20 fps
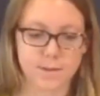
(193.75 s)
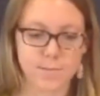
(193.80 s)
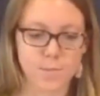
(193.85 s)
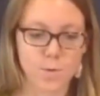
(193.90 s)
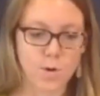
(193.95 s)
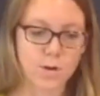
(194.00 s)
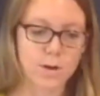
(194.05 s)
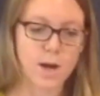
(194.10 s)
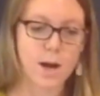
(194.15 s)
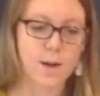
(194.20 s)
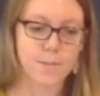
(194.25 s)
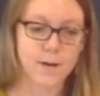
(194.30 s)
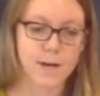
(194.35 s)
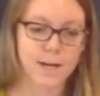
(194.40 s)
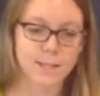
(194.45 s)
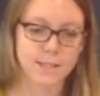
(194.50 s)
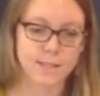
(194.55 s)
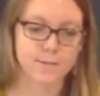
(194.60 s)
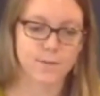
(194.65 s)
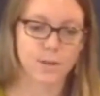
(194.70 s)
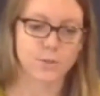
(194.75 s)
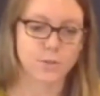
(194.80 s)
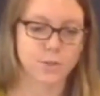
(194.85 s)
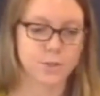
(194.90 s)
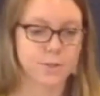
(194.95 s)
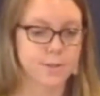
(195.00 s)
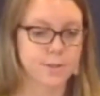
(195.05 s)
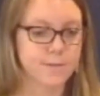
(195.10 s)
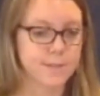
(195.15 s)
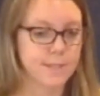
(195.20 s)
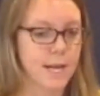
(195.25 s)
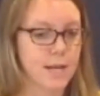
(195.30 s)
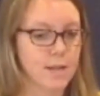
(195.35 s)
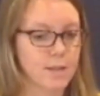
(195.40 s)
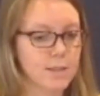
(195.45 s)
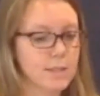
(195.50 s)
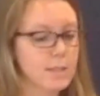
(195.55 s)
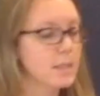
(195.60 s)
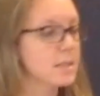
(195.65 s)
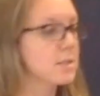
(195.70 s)
in a more comprehensive alternatives
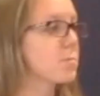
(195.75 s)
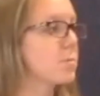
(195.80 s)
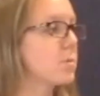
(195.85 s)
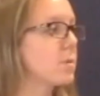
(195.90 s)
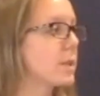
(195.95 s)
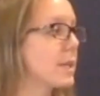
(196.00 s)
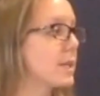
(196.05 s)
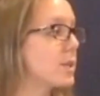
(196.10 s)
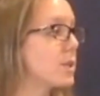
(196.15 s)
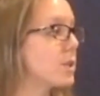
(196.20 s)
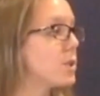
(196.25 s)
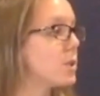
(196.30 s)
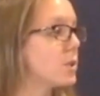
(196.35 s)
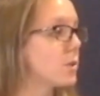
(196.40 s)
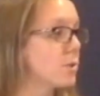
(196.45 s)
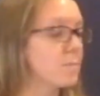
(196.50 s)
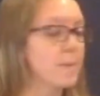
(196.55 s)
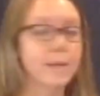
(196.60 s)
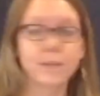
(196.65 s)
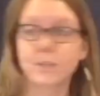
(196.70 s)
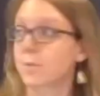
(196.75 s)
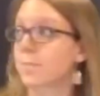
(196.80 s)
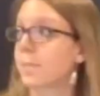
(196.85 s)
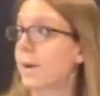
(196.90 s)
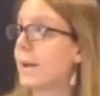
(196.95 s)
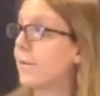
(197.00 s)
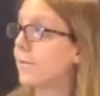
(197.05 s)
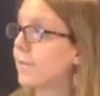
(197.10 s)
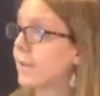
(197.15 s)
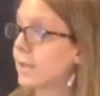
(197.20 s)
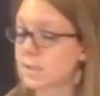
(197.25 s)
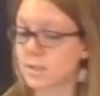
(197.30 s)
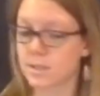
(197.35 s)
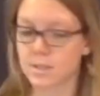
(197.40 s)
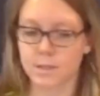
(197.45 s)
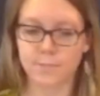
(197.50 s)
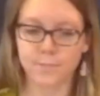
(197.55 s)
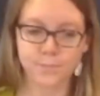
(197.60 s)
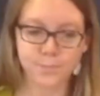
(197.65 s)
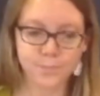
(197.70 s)
analysis will lead to two major
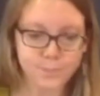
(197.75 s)
benefits.